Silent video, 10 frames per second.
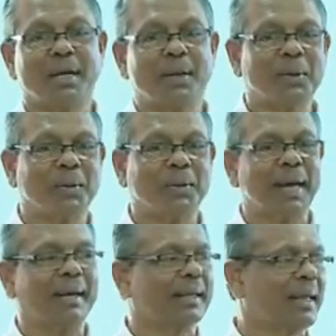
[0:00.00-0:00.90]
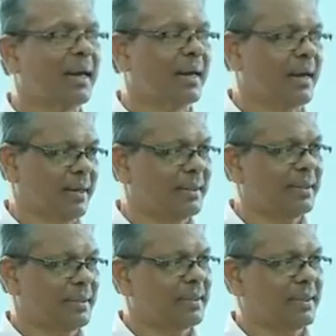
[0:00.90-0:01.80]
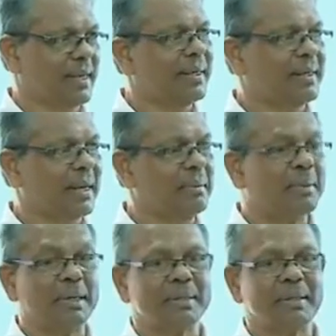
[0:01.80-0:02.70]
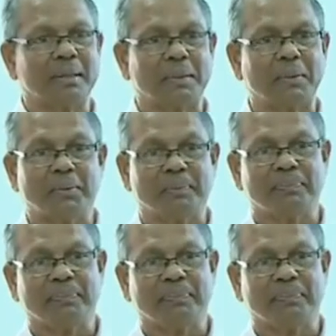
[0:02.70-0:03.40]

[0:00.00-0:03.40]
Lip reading: know that there are 10 tables in the room.